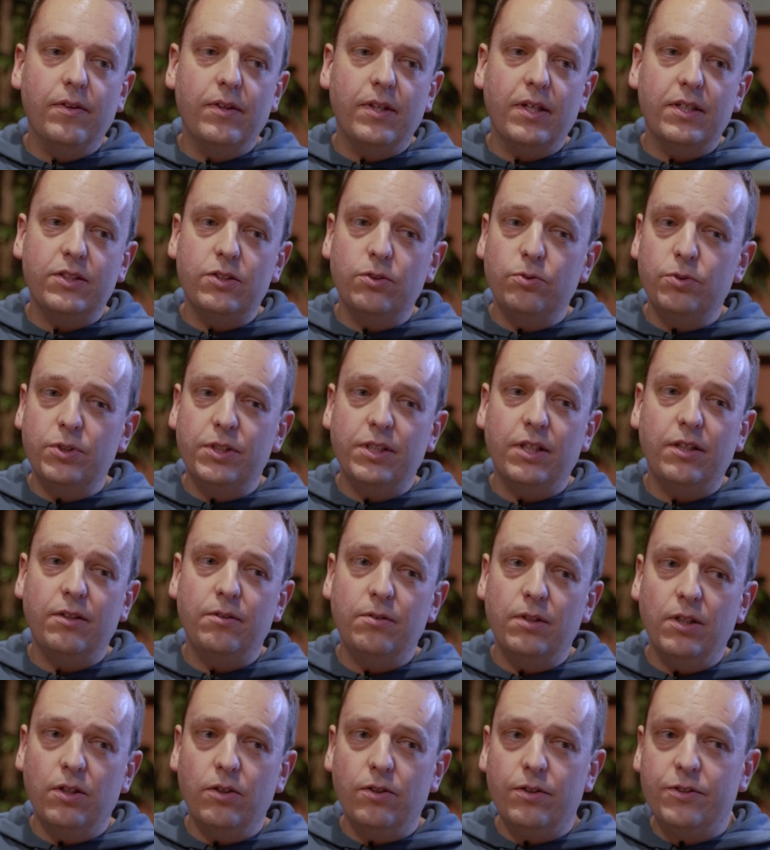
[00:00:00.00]
There's
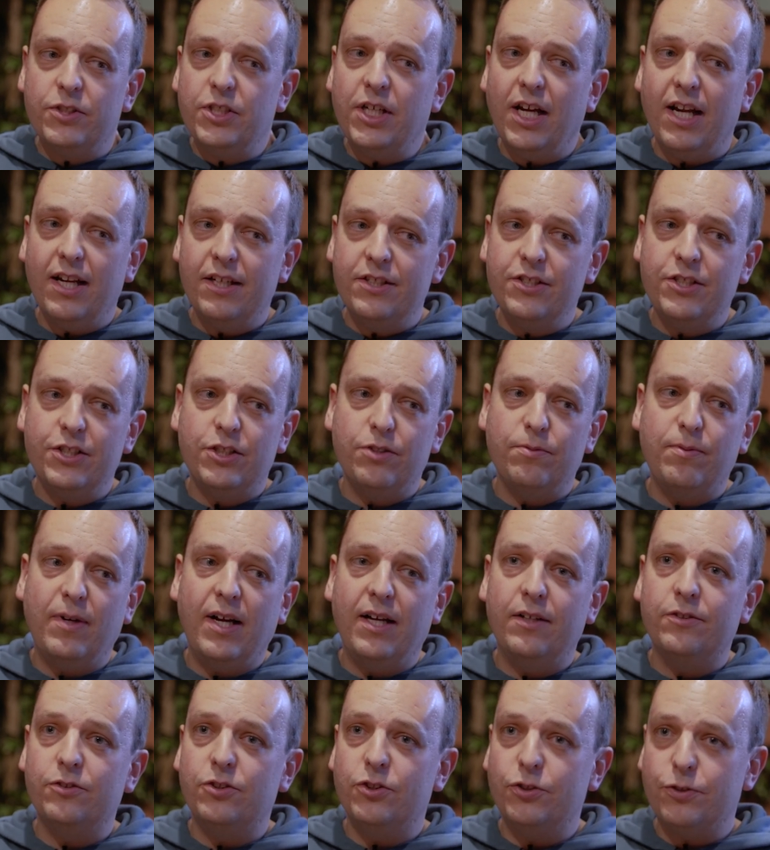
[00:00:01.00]
also a lot of challenges
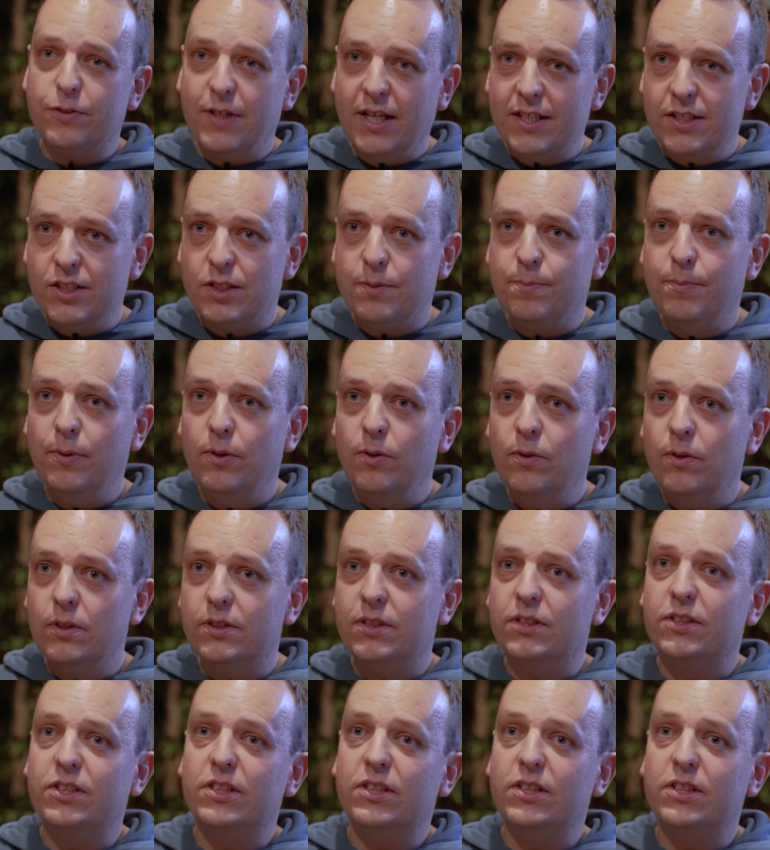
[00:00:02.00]
around transport.